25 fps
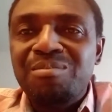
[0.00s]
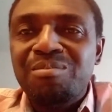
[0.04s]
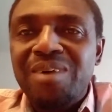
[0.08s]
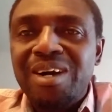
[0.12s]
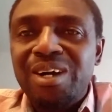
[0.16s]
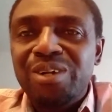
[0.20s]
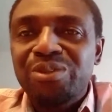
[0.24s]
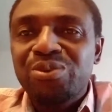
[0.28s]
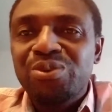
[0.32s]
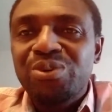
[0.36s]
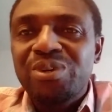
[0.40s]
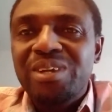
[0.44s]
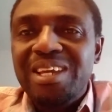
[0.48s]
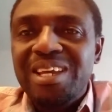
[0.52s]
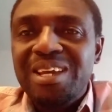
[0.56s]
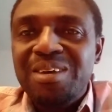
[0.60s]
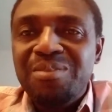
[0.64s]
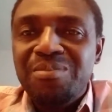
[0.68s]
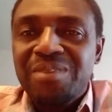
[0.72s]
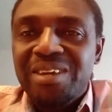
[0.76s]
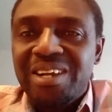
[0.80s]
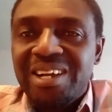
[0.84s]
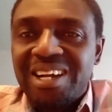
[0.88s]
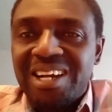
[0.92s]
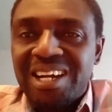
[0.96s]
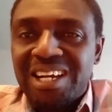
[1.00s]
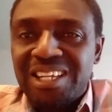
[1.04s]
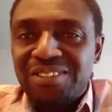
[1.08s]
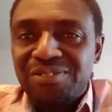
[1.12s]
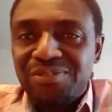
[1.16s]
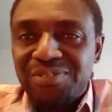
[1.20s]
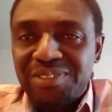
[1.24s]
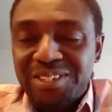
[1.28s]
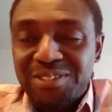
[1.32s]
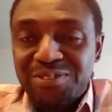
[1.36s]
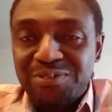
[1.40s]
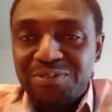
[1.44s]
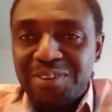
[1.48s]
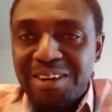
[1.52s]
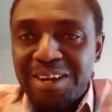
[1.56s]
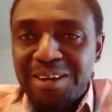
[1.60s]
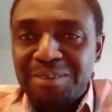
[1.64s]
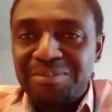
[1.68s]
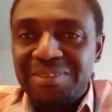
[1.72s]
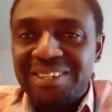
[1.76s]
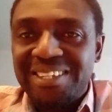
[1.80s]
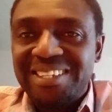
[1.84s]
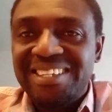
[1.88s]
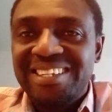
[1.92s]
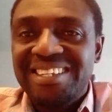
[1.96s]
back to KMA Catfish
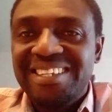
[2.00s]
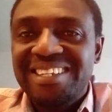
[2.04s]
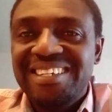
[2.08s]
Farming.